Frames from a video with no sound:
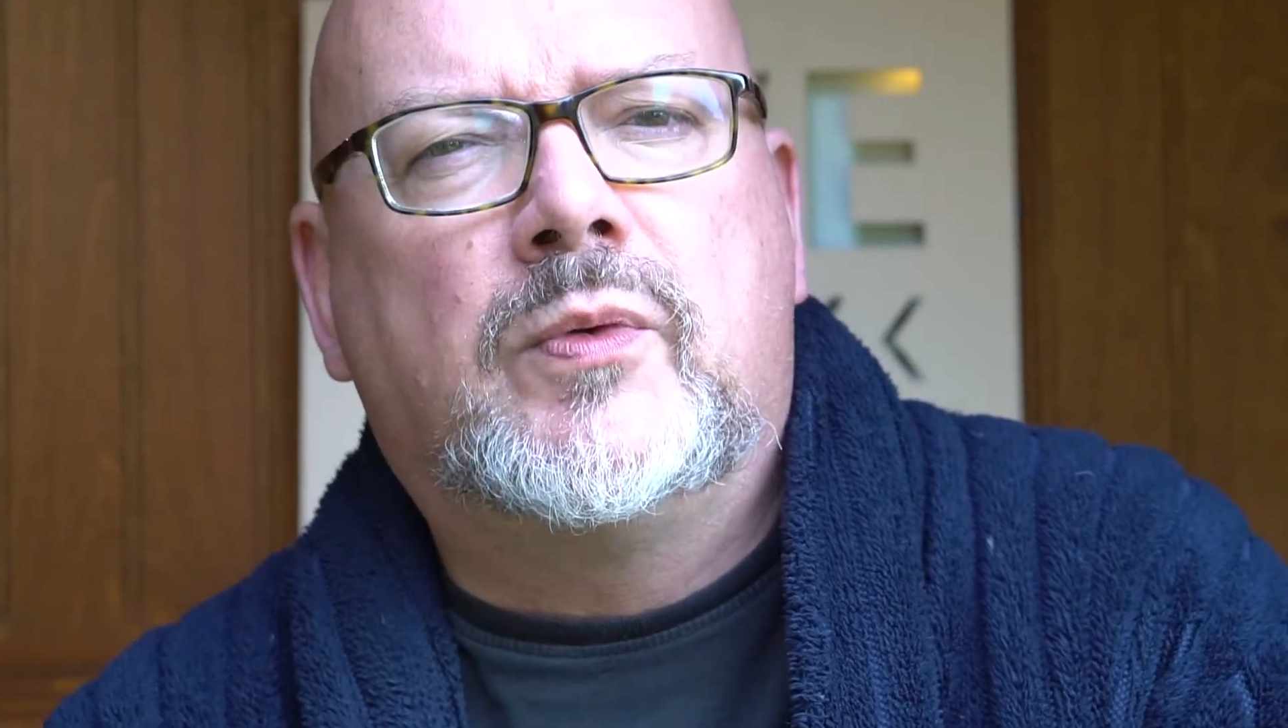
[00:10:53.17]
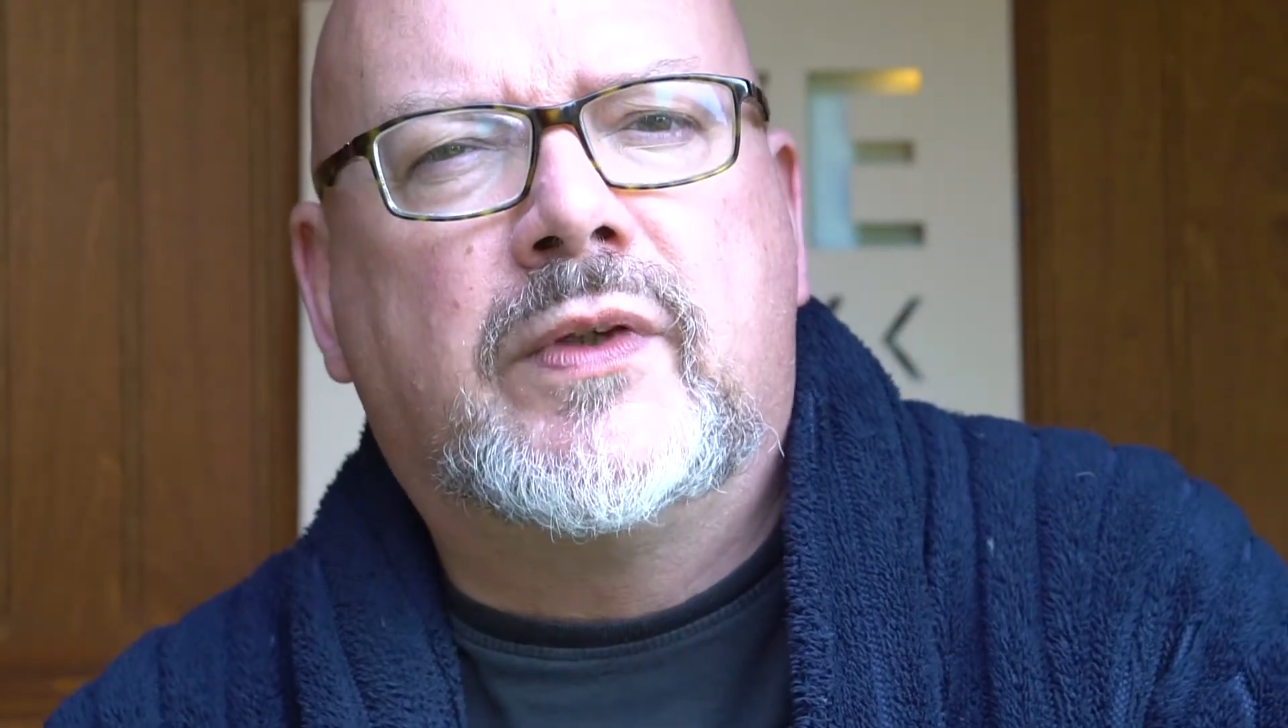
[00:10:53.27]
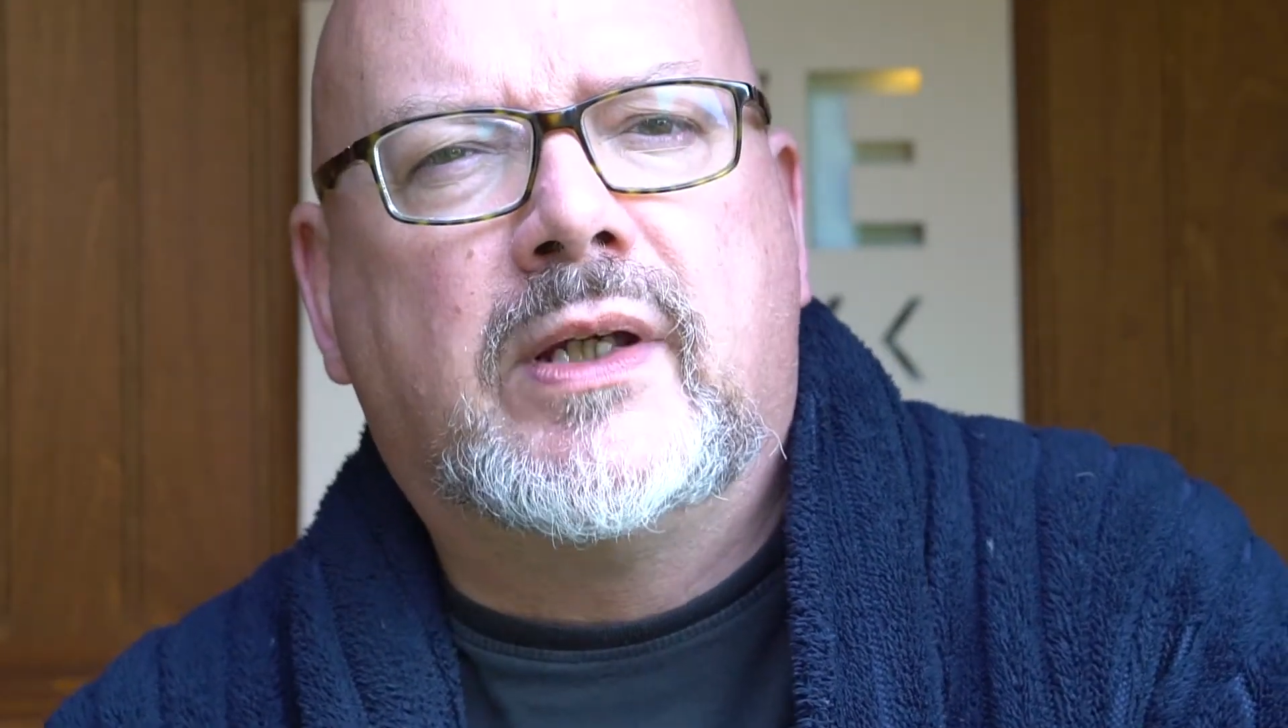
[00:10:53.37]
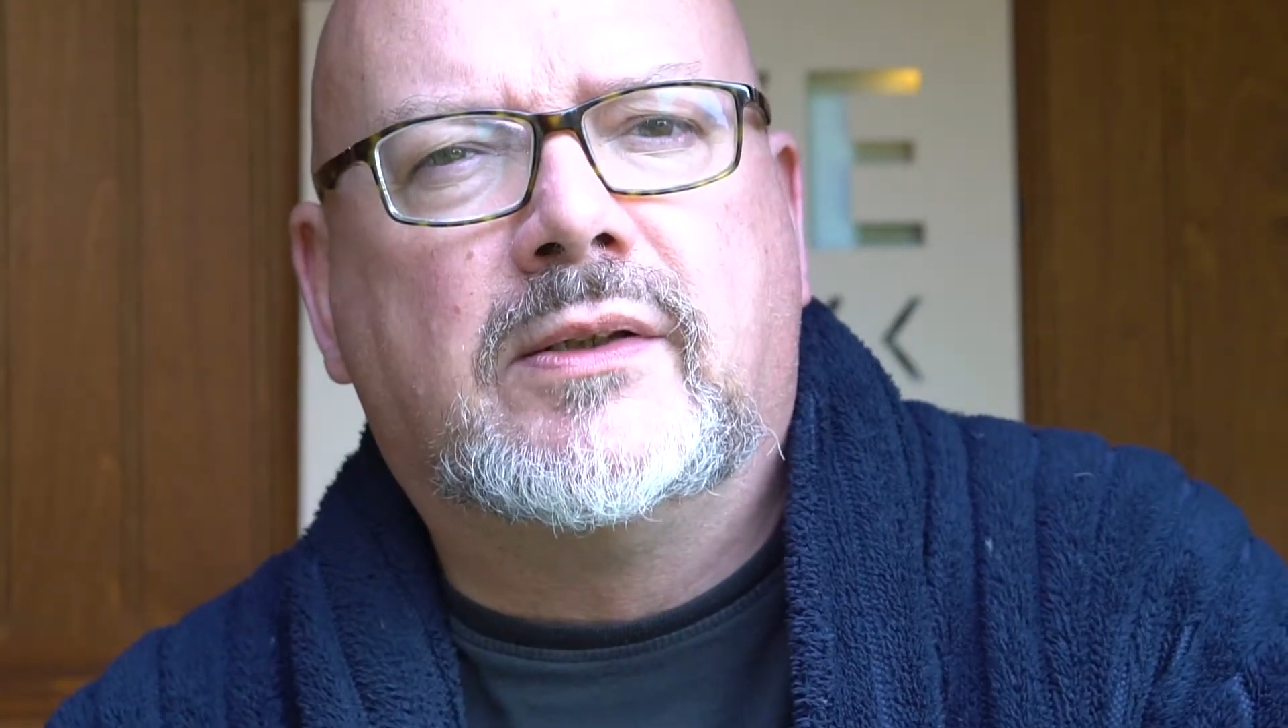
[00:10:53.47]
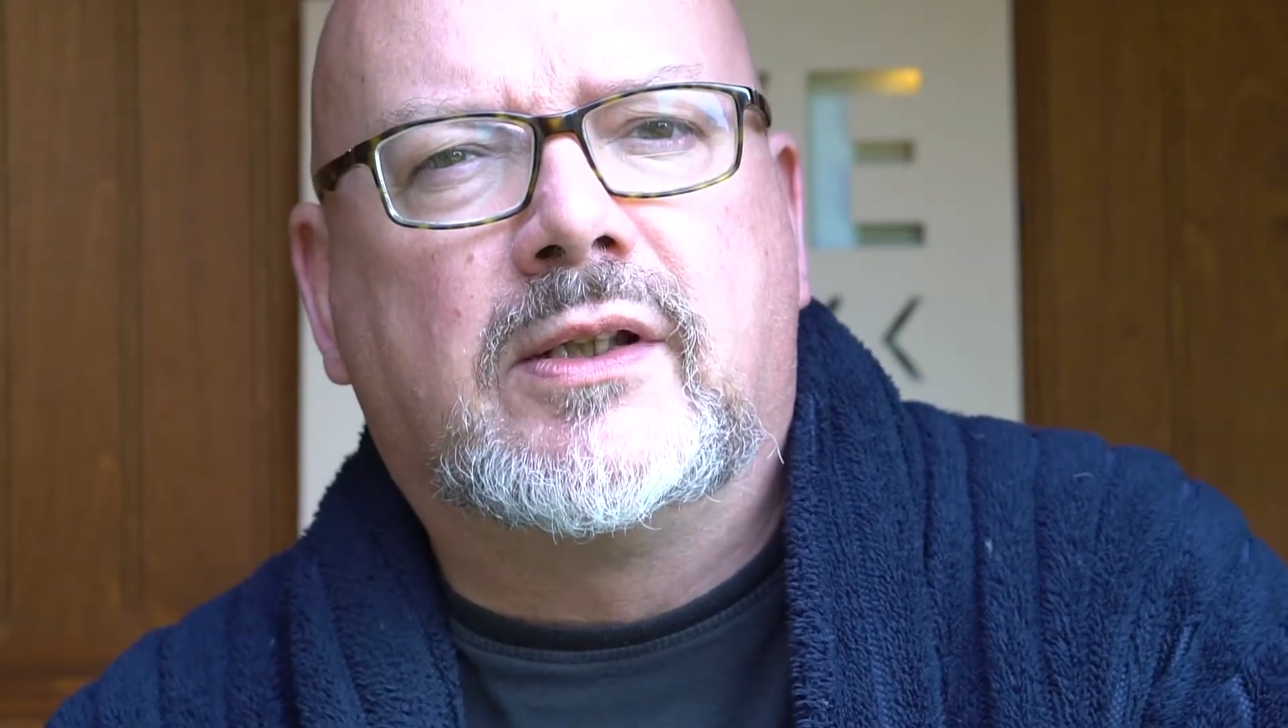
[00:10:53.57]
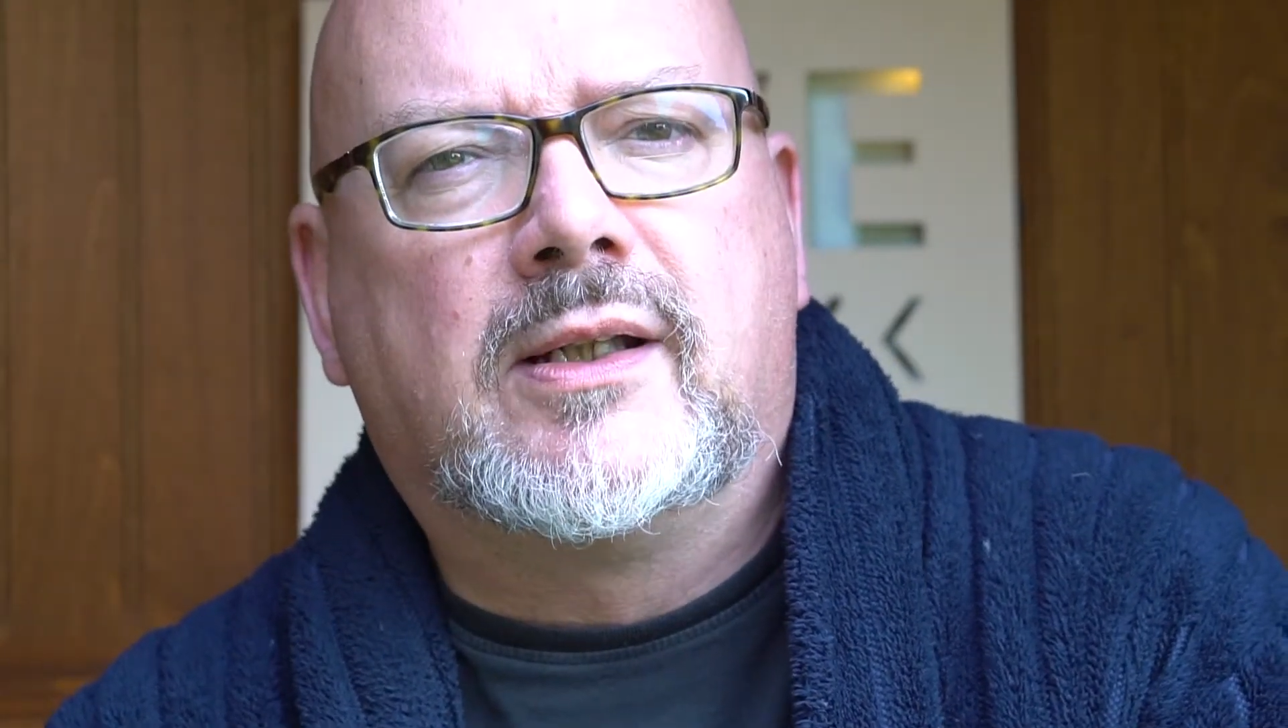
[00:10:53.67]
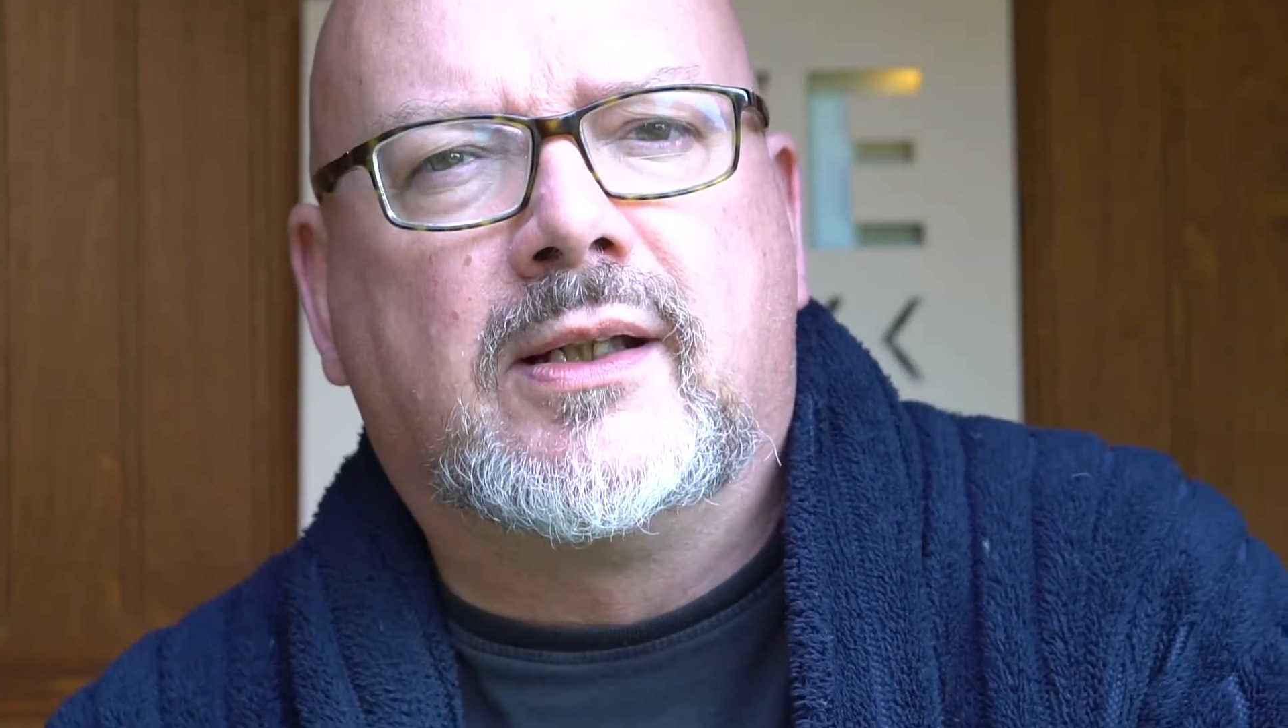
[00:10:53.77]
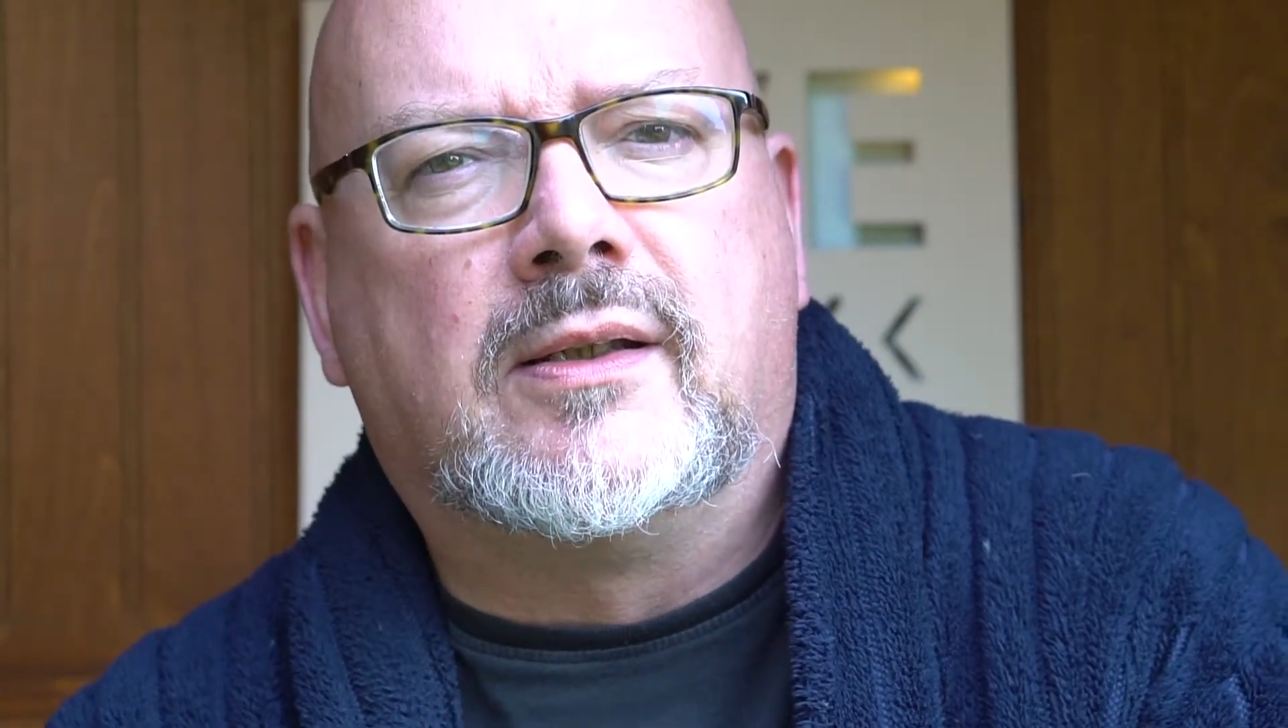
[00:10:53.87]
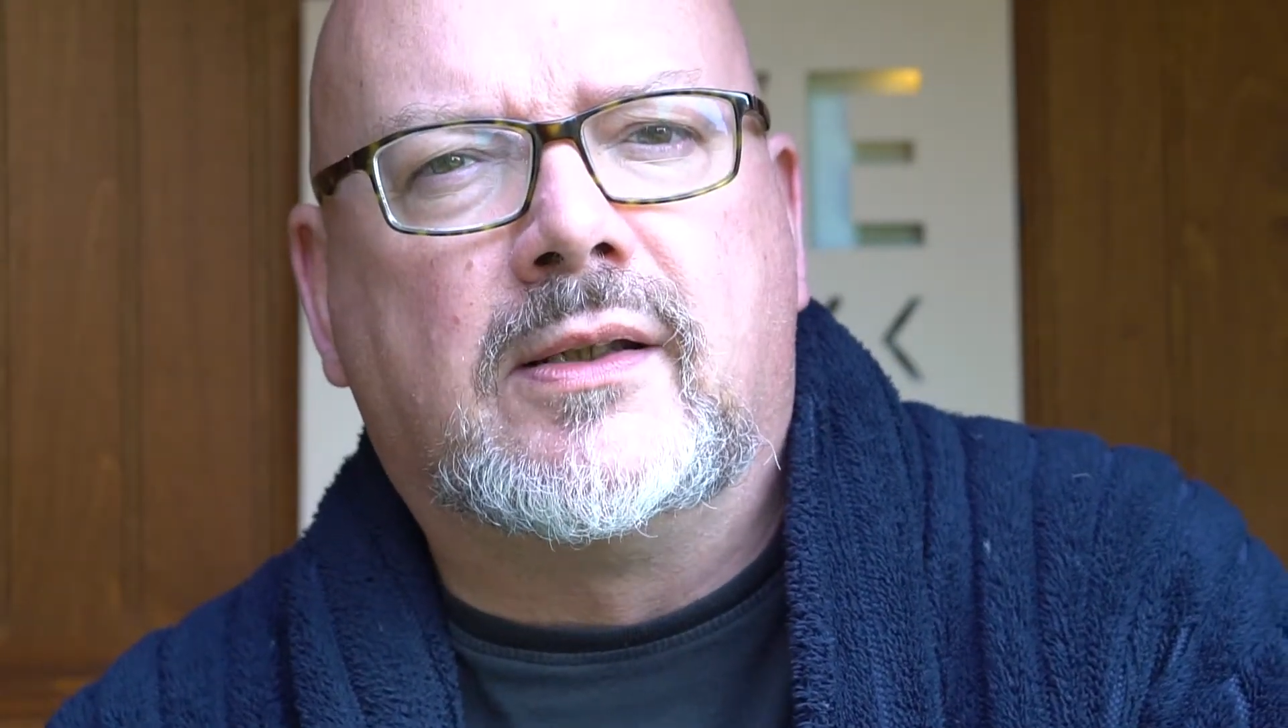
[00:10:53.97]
thing today.